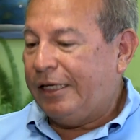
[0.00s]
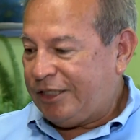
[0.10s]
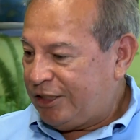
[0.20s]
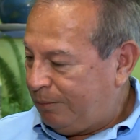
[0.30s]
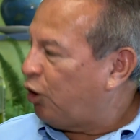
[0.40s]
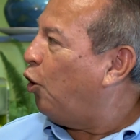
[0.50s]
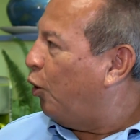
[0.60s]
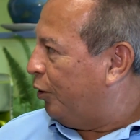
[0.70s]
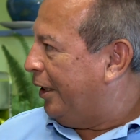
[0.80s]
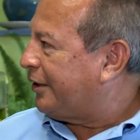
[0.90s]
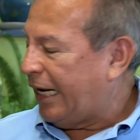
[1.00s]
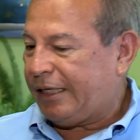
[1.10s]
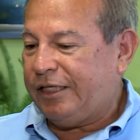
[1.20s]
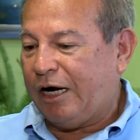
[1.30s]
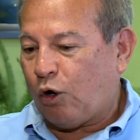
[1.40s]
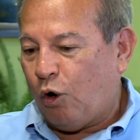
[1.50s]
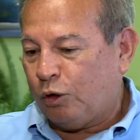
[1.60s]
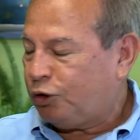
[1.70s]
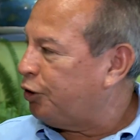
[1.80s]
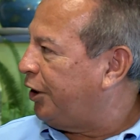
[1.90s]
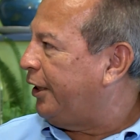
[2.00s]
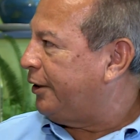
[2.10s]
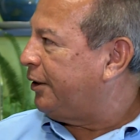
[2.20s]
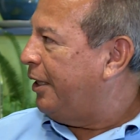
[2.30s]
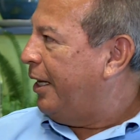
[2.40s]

This is corn, exactly. They are corn tortillas.